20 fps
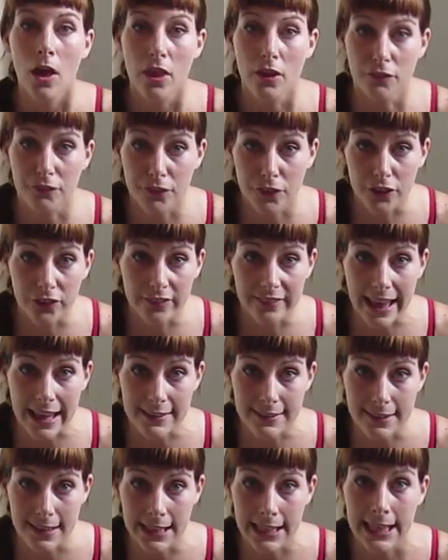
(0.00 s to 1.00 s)
The first
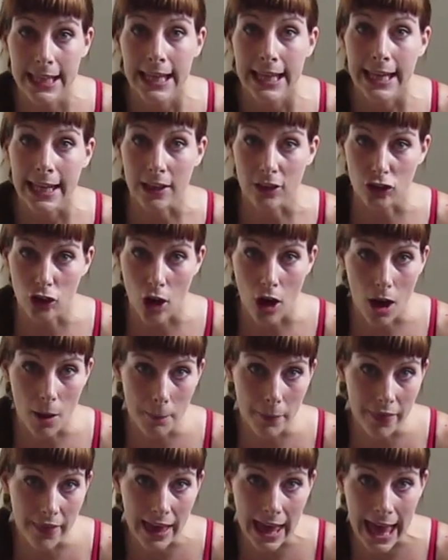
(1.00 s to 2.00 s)
lesson in
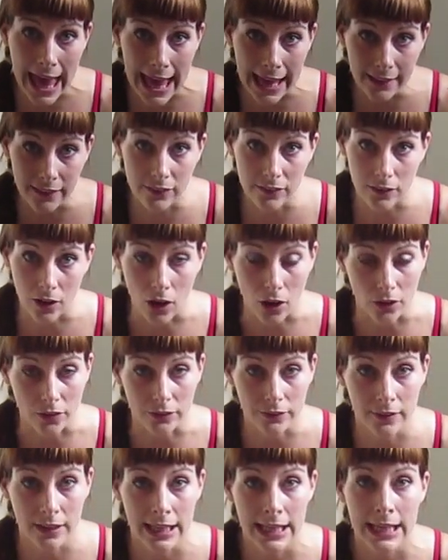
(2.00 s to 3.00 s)
top of the head
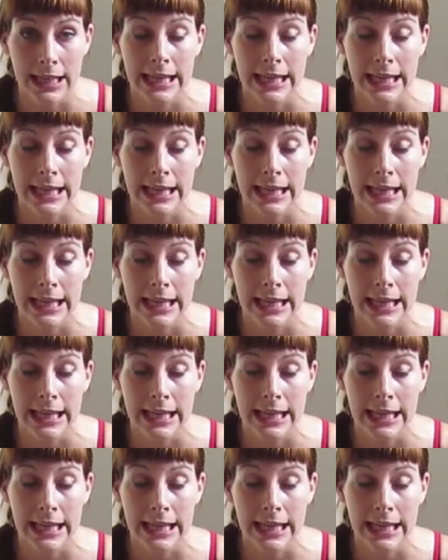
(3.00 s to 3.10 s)
stalls